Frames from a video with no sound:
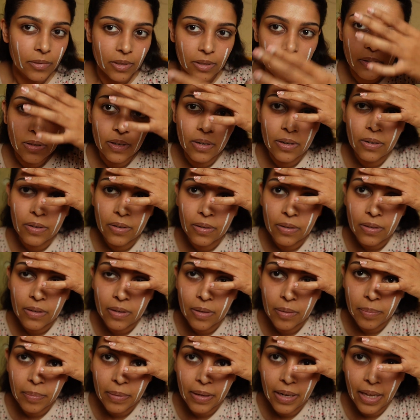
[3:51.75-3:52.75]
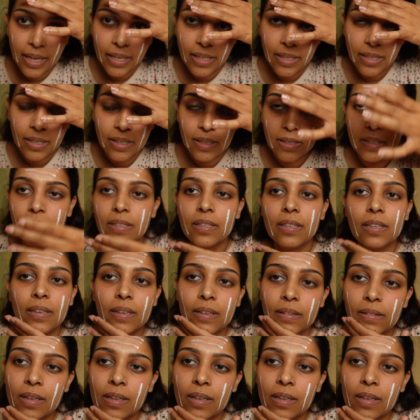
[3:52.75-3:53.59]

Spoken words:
just gonna apply this.